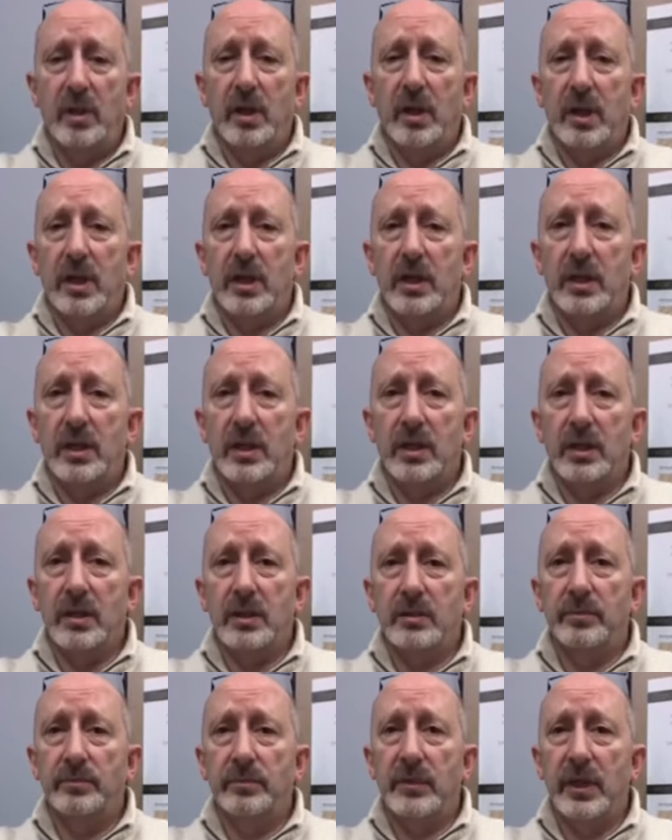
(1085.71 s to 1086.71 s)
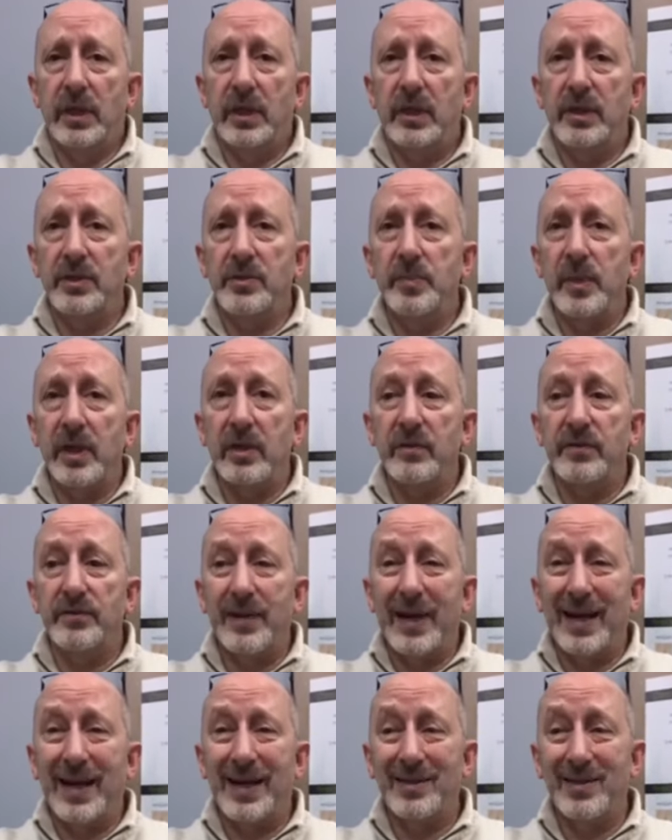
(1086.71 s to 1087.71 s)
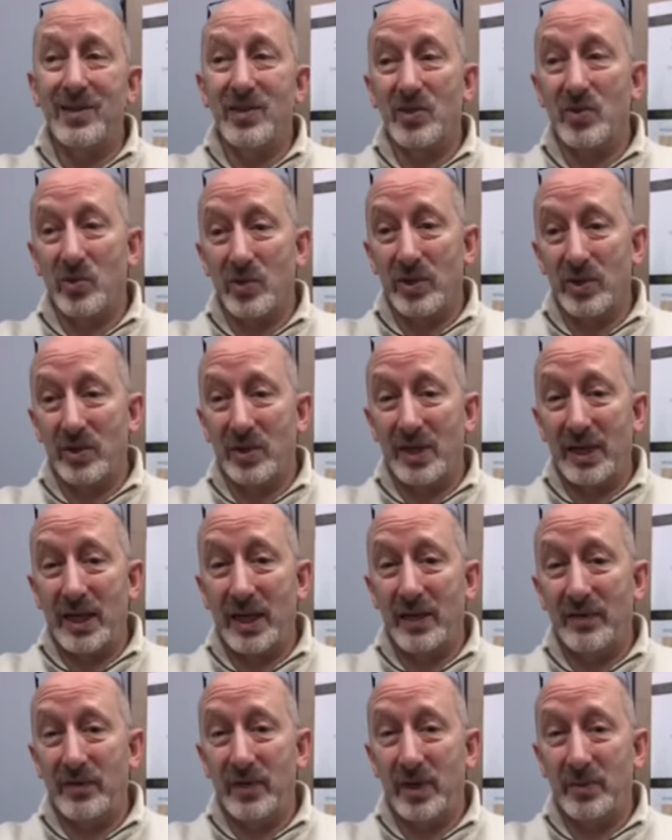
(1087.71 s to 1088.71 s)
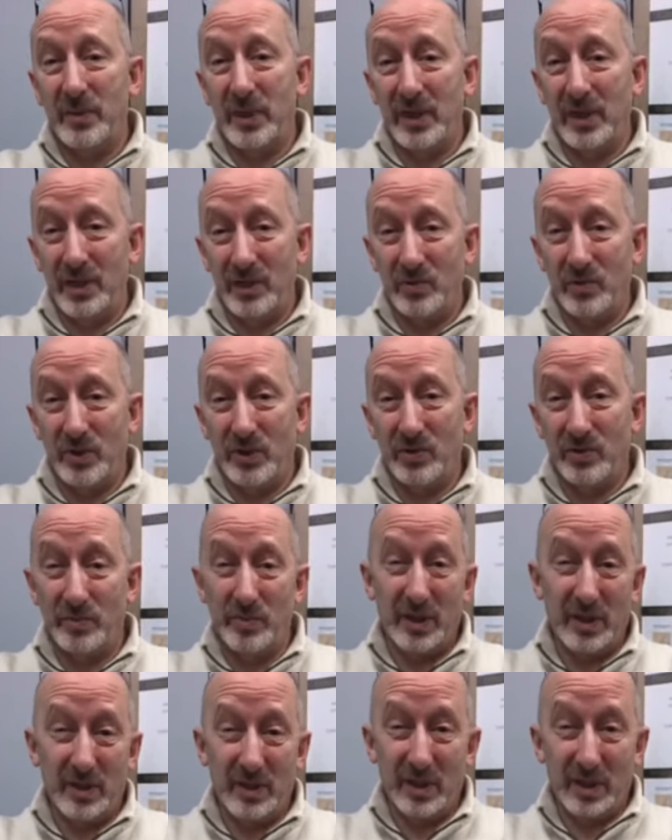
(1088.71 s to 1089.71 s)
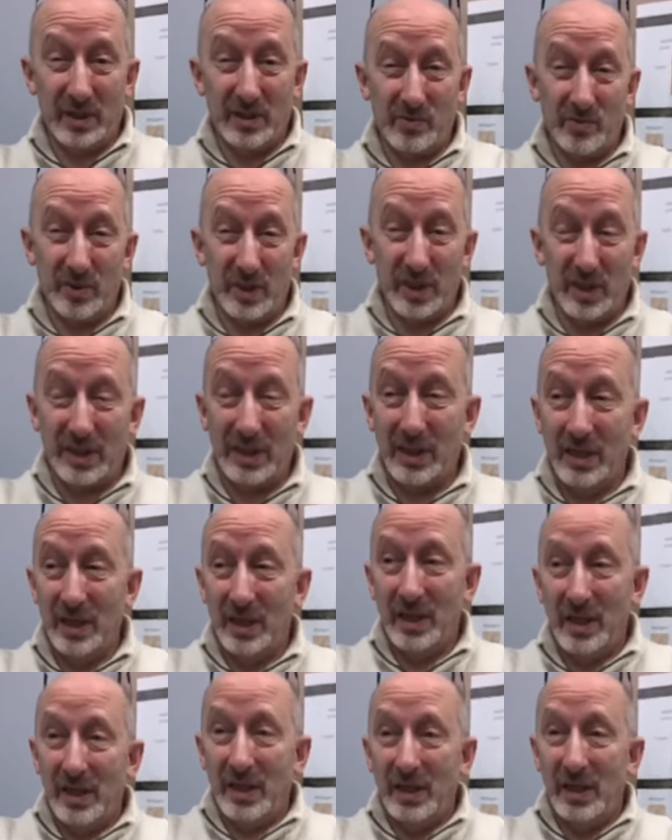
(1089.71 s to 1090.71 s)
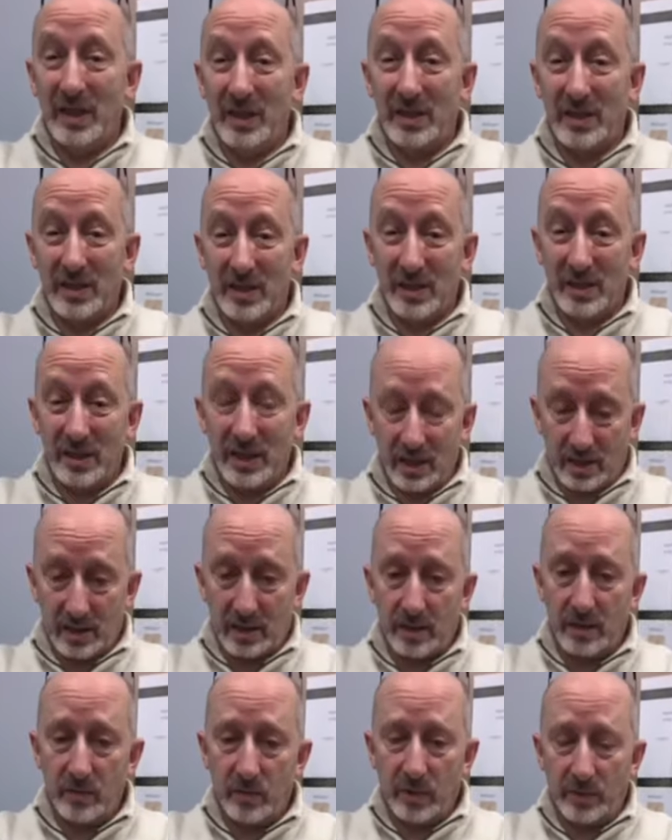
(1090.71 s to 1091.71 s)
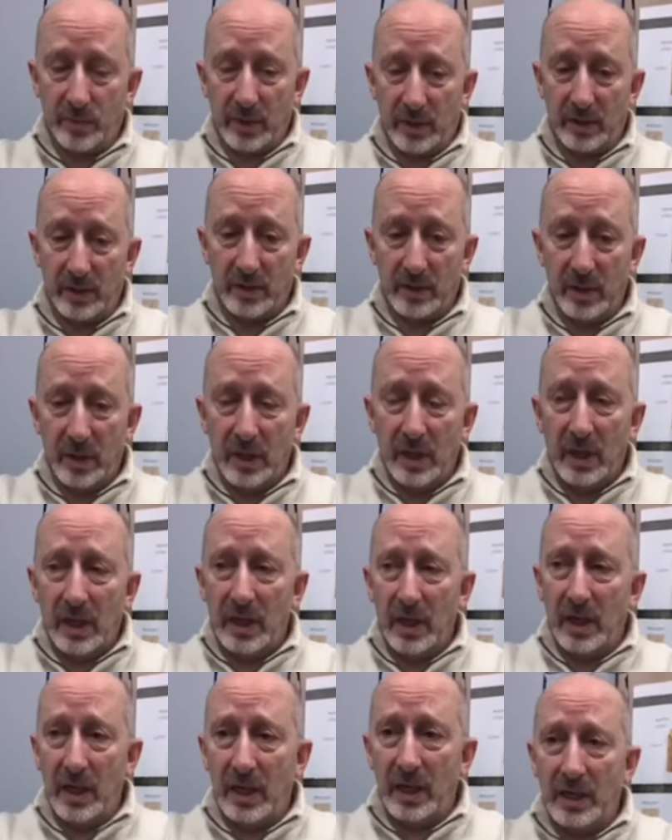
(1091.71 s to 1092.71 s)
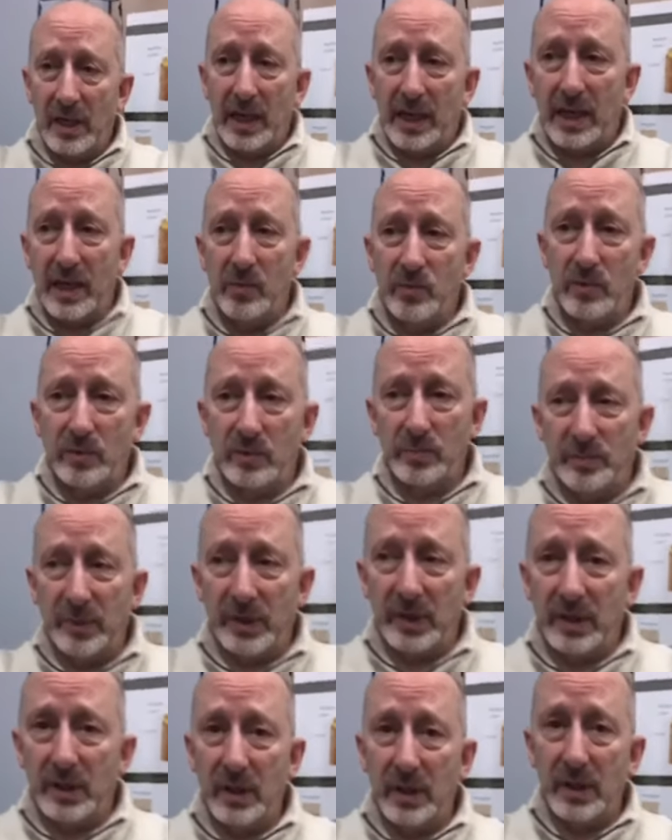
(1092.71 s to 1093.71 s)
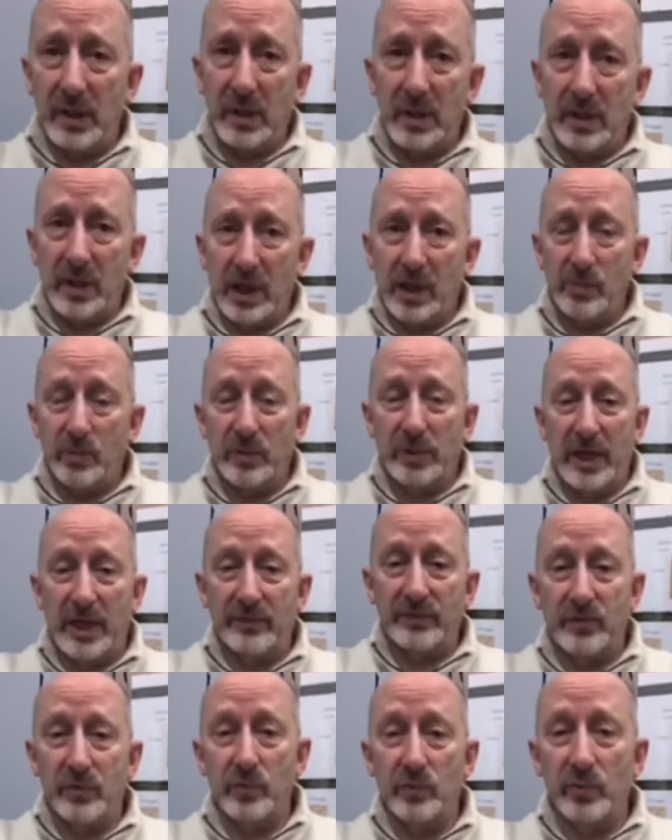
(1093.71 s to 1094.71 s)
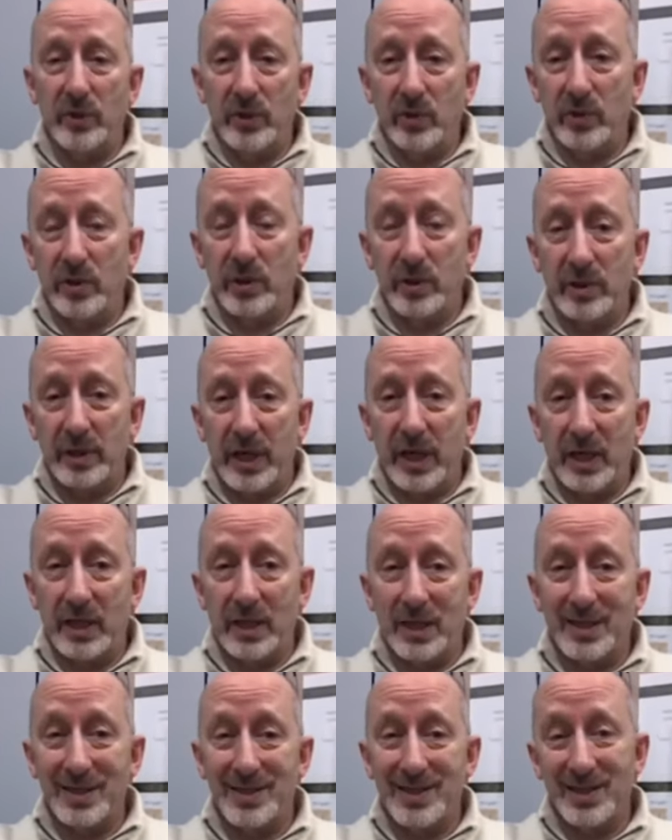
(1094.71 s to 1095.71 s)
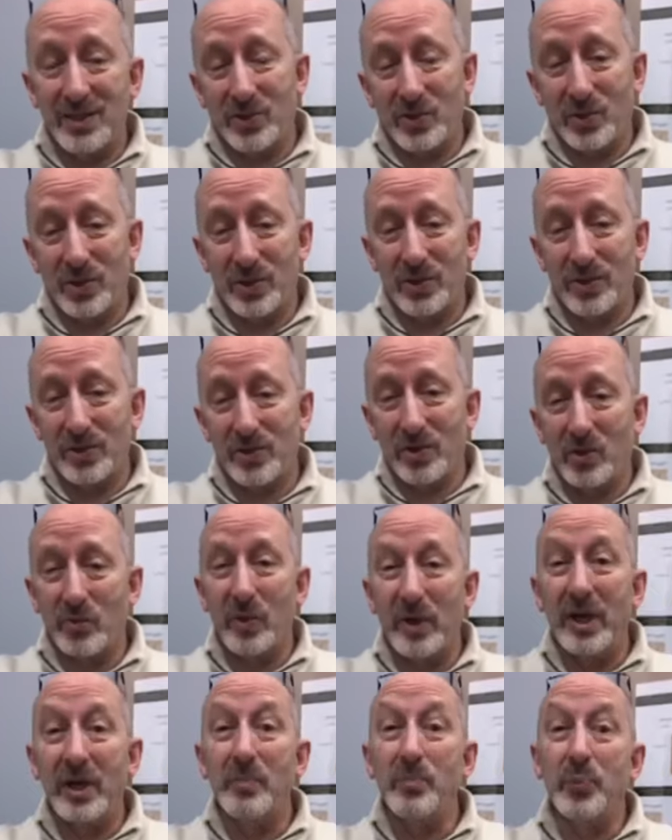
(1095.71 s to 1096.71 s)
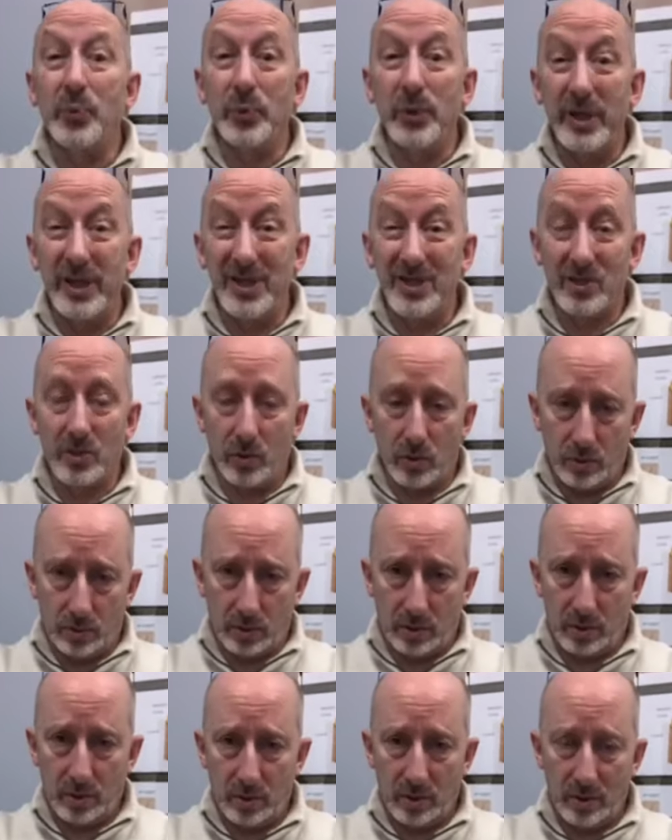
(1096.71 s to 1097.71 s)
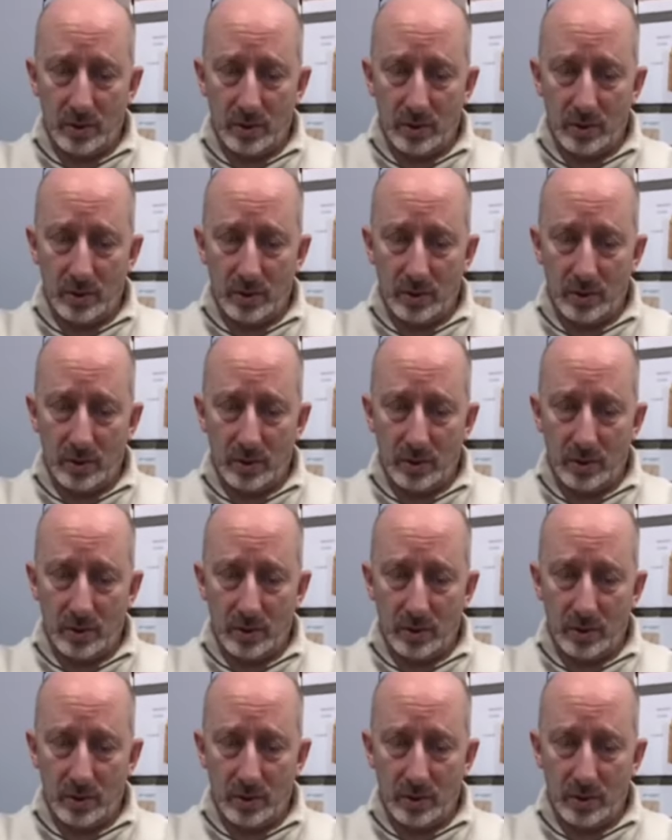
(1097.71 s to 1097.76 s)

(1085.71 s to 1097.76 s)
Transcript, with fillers: Um, and as a matter of fact, this order that I have coming in, which will be in next week, in one month, you're saying? Yes, in one month. And I will be uh, I will have to reorder again because this order is already pre-sold.